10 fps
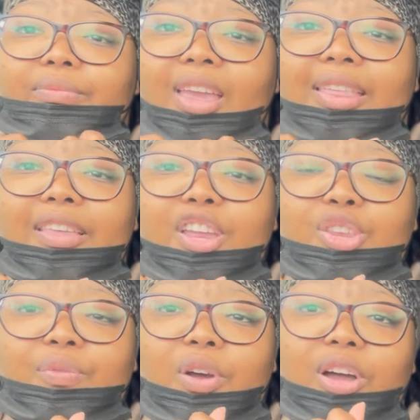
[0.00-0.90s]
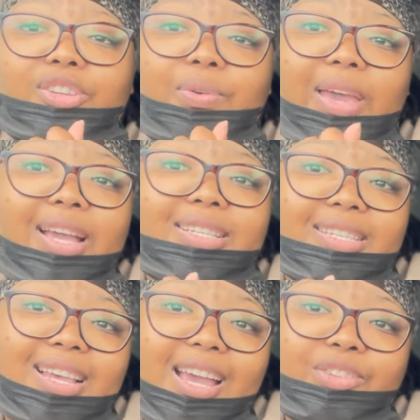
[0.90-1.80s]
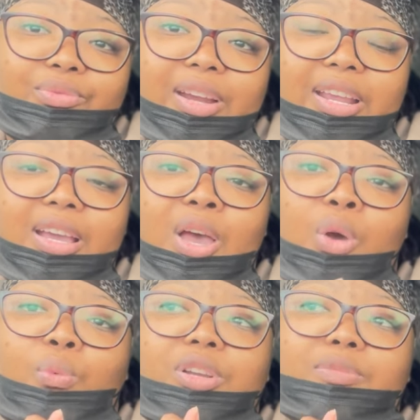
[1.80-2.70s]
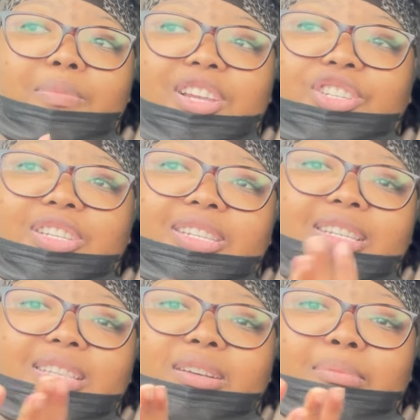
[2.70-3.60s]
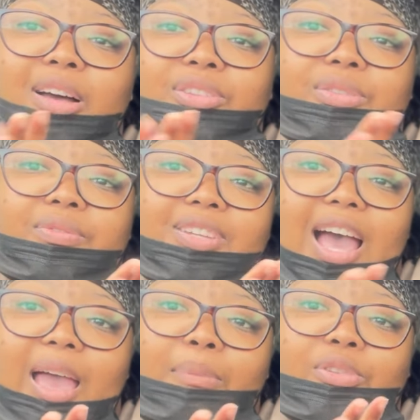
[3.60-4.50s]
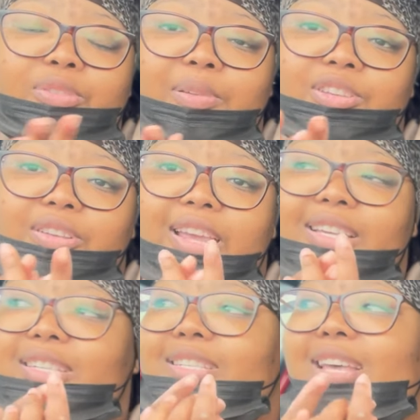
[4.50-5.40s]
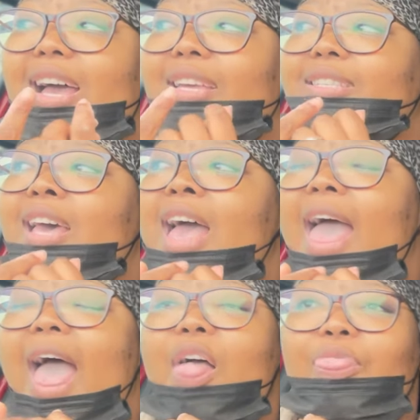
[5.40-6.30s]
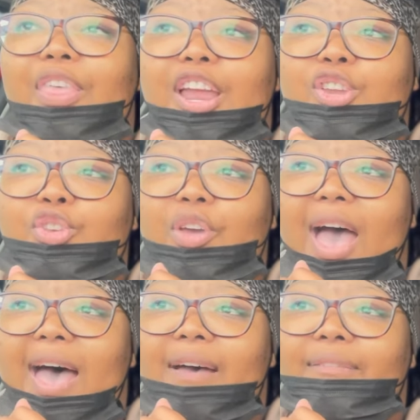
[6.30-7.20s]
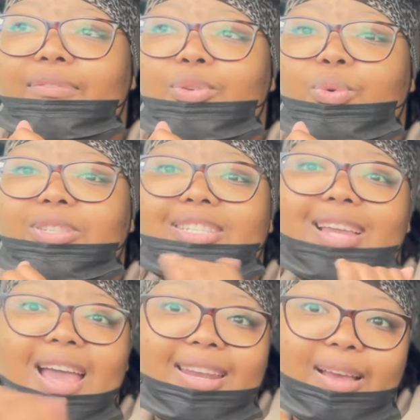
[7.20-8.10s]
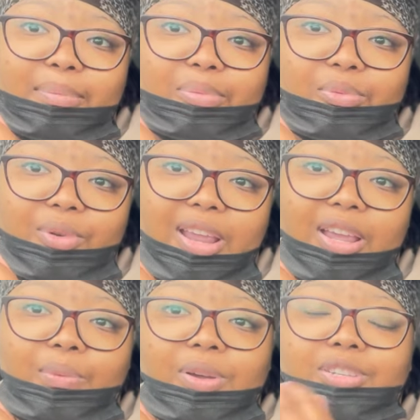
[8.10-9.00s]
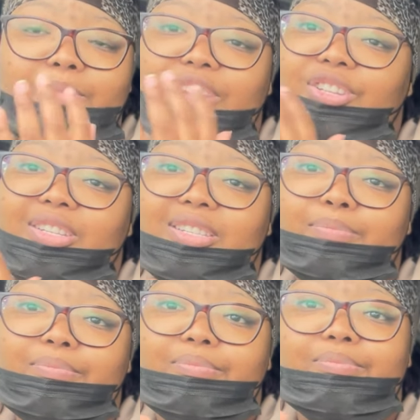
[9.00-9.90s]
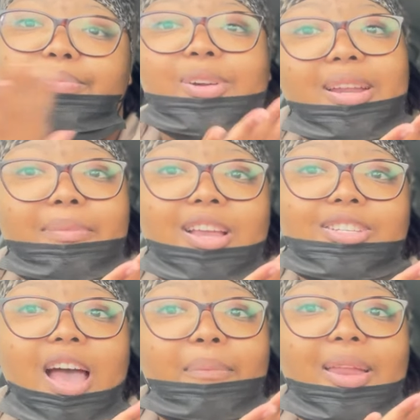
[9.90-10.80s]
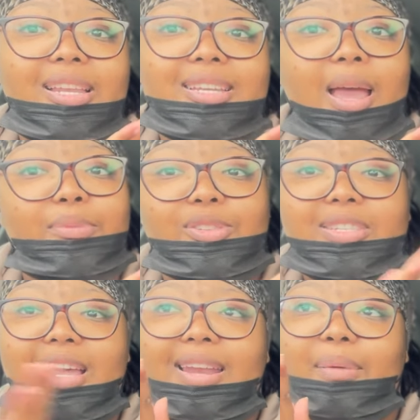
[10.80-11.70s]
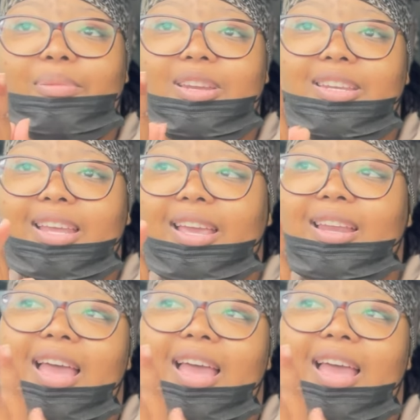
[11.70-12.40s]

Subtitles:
And then you've got your exercise ring, which measures in the amount of time you spent on exercise. And then you have your stand-up ring, which measures pretty much how many times you stand up in a day.